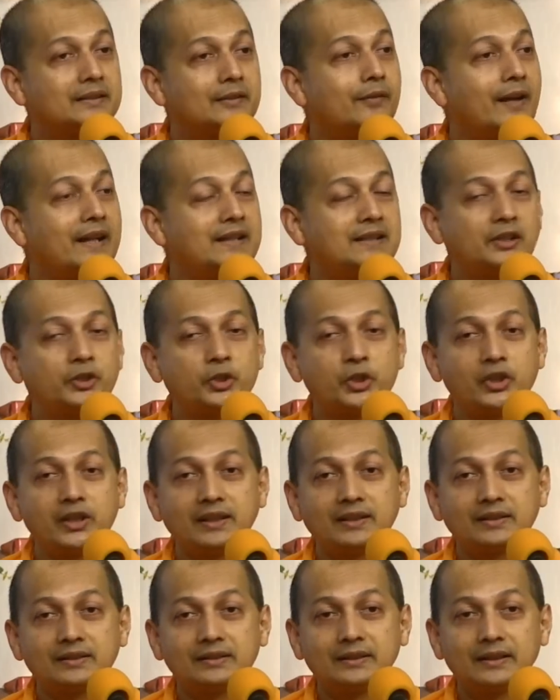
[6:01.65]
the vital
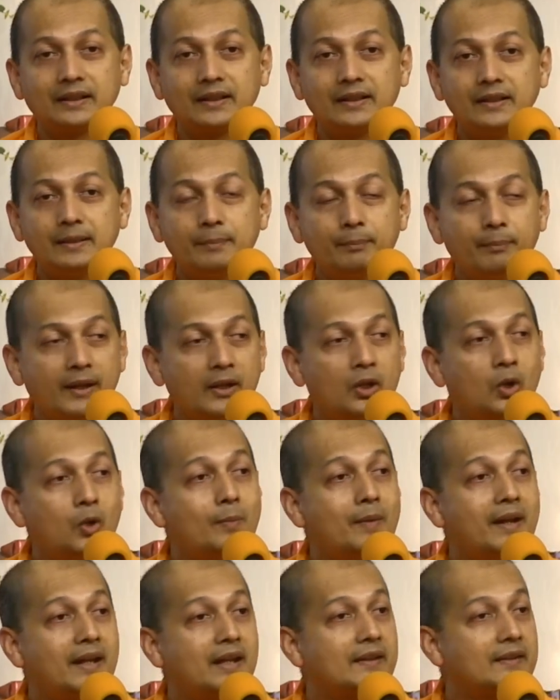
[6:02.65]
sheet, the
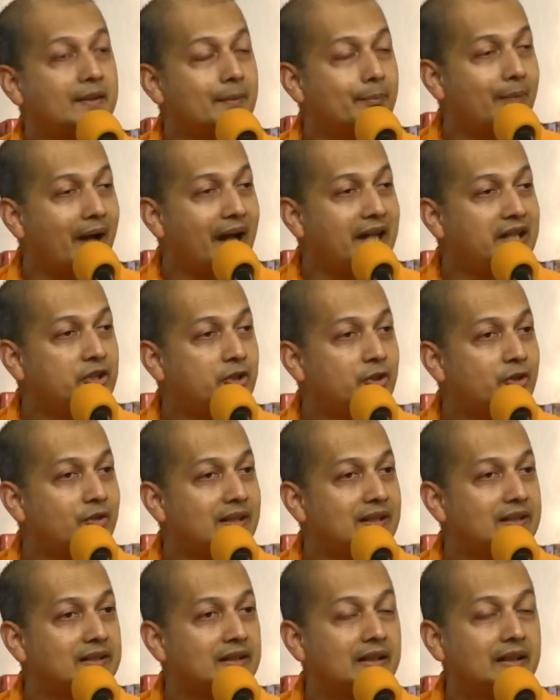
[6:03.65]
manomaya, the mind
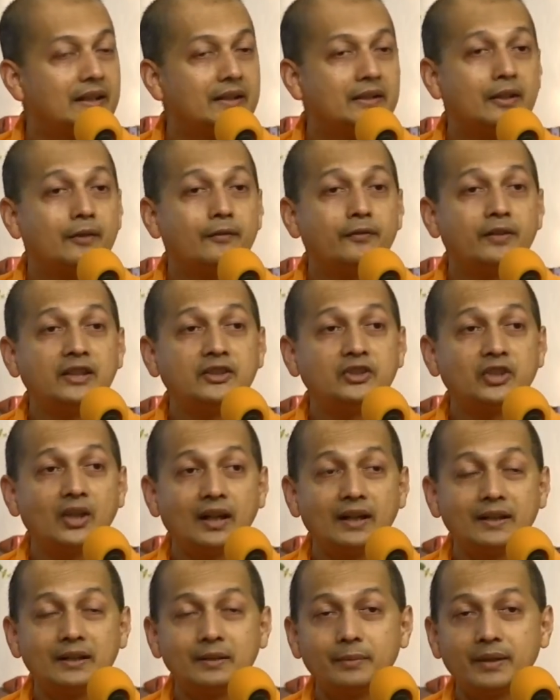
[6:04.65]
sheet, the
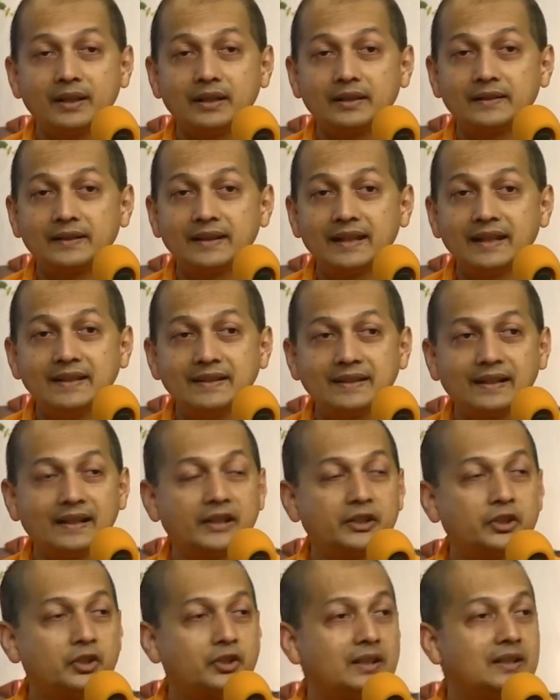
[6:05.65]
vijnanamaya, the
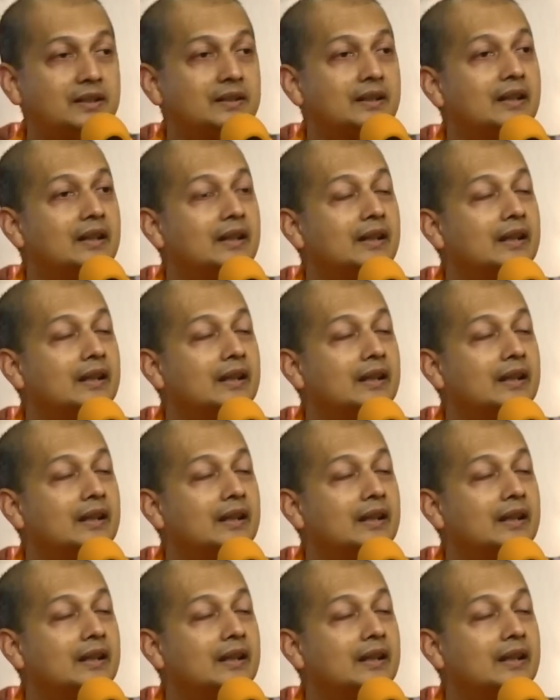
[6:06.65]
intellect sheet.